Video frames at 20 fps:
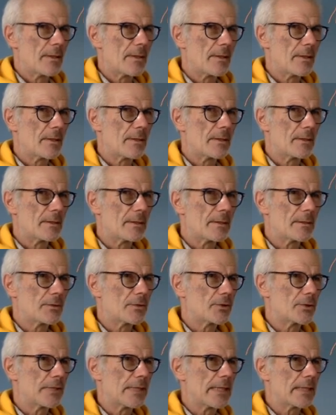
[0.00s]
Uh,
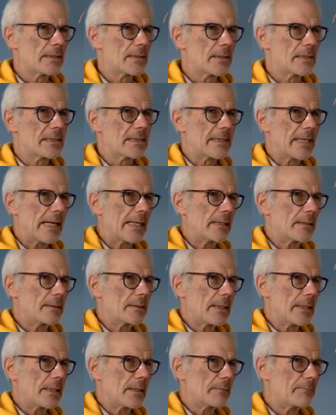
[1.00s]
she has a scale
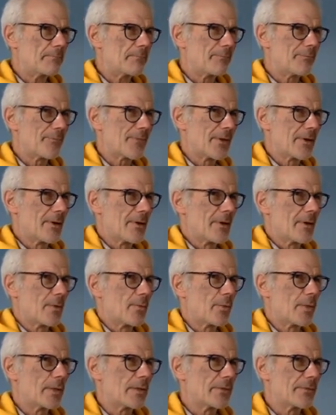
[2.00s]
there,
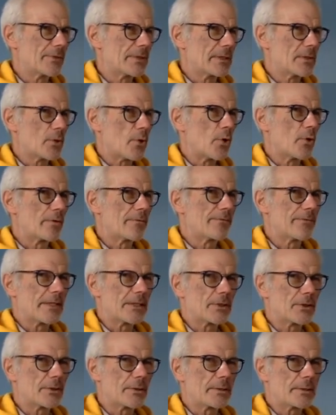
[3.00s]
one of these old
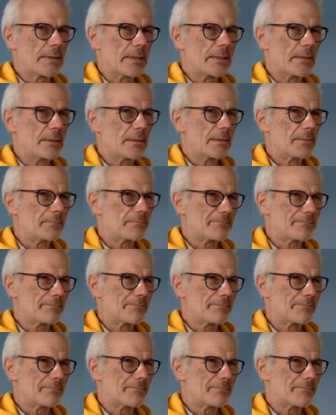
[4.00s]
fashioned things,